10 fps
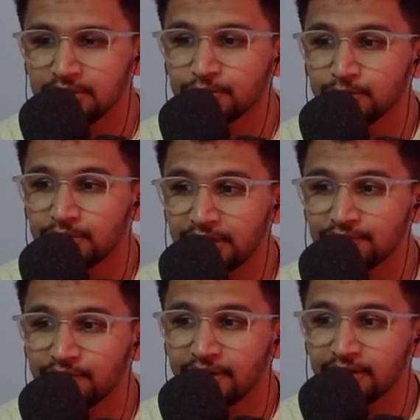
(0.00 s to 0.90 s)
So that
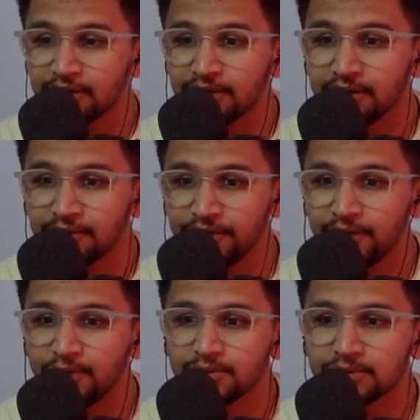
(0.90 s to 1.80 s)
is where
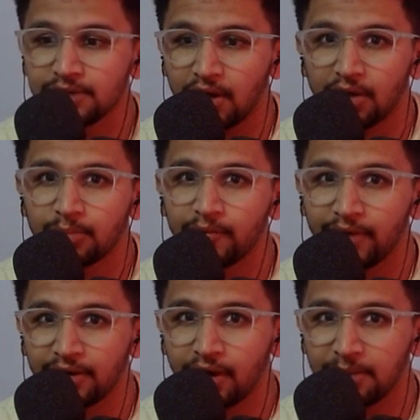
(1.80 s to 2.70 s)
Windows developed one